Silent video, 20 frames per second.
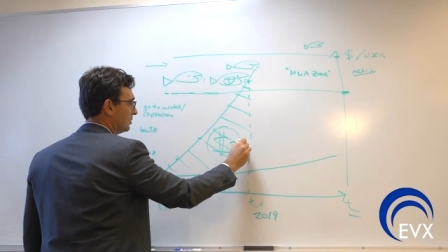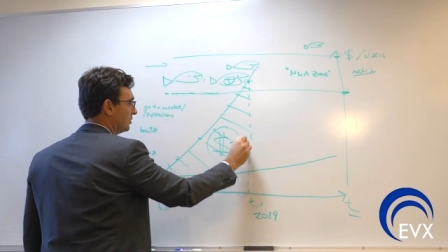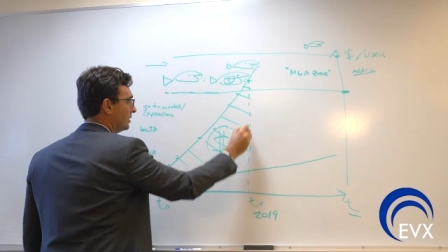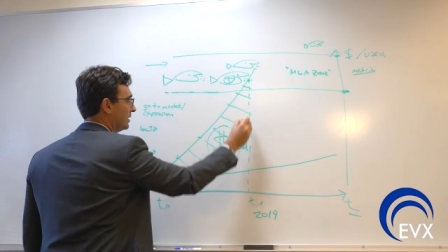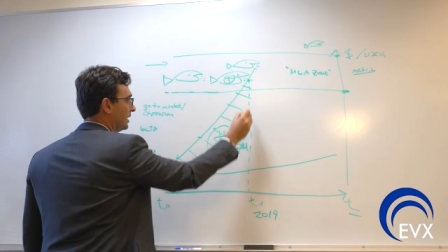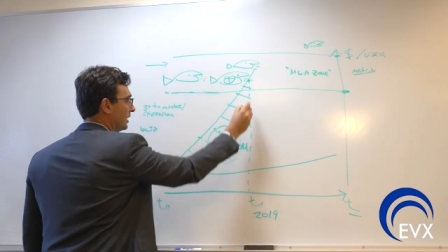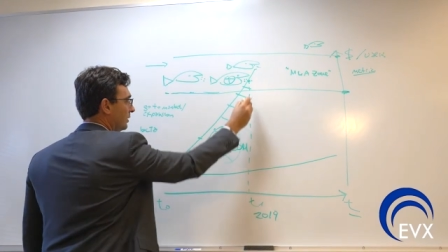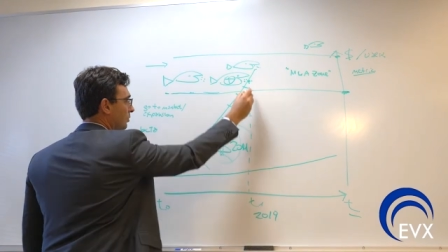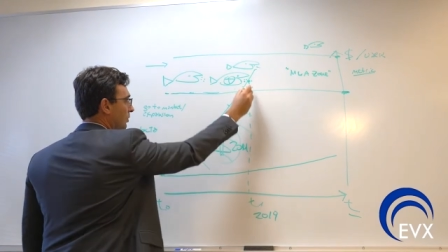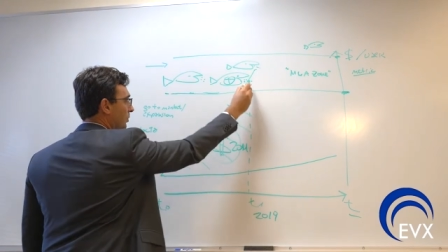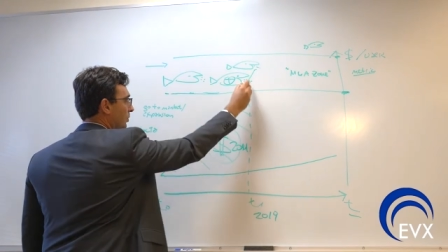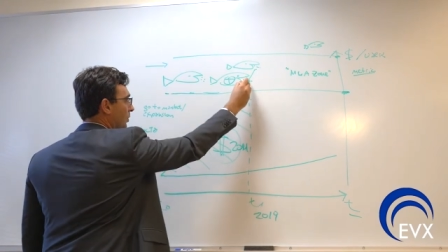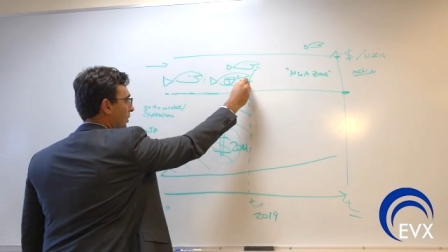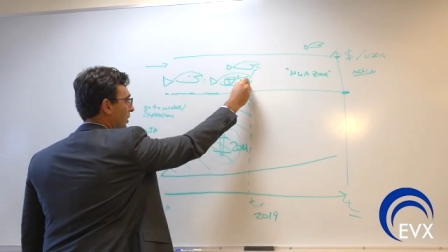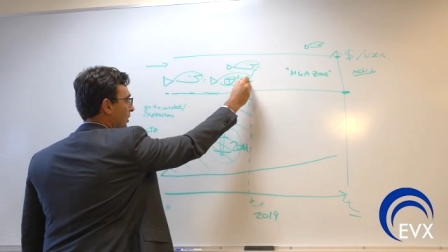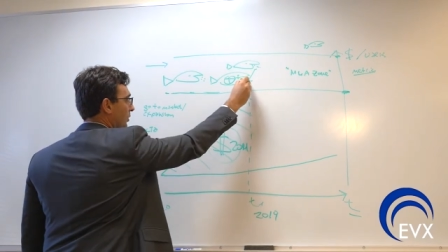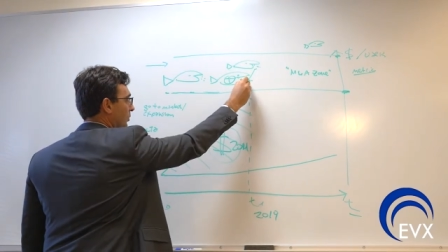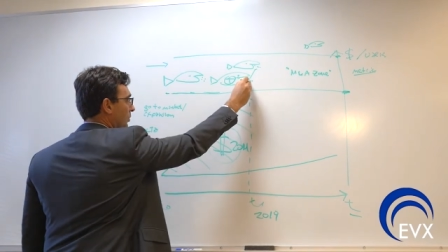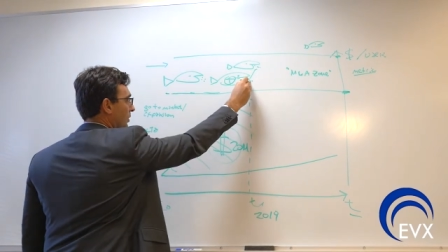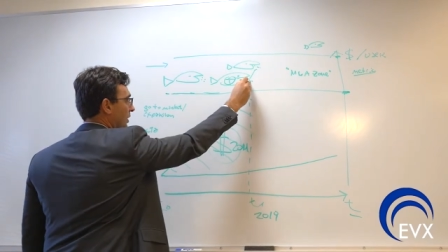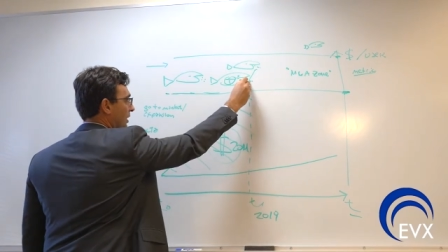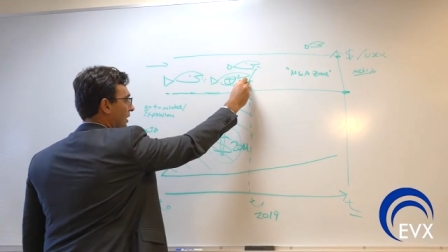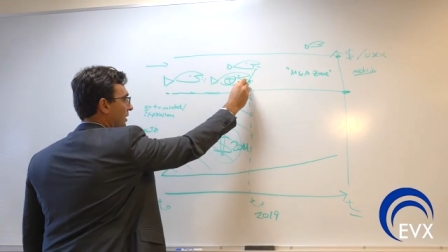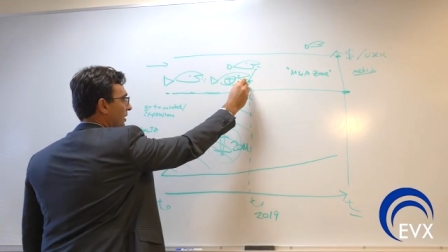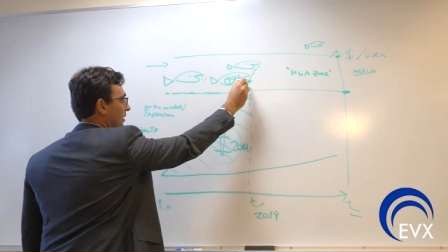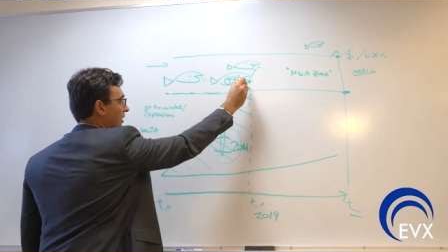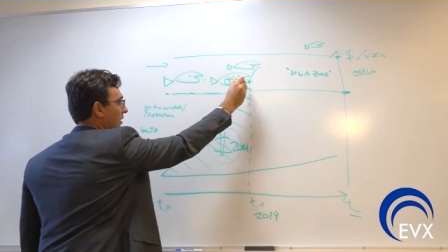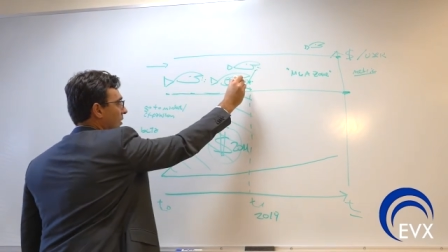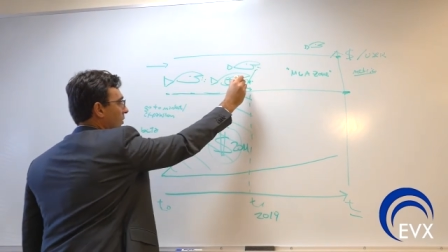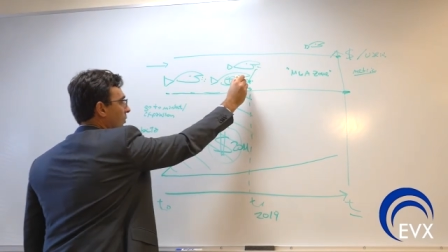to get to a point where
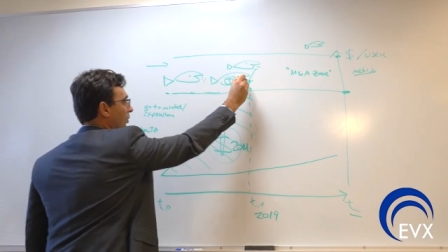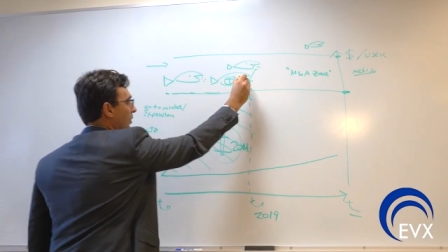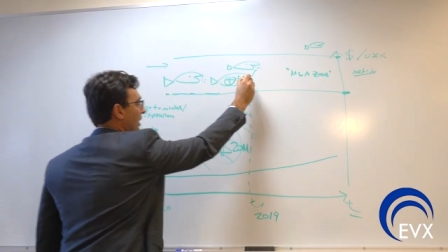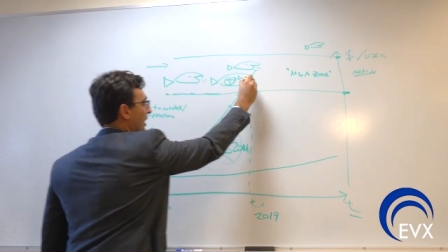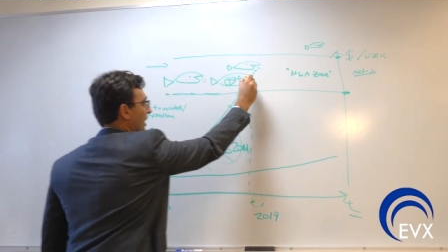we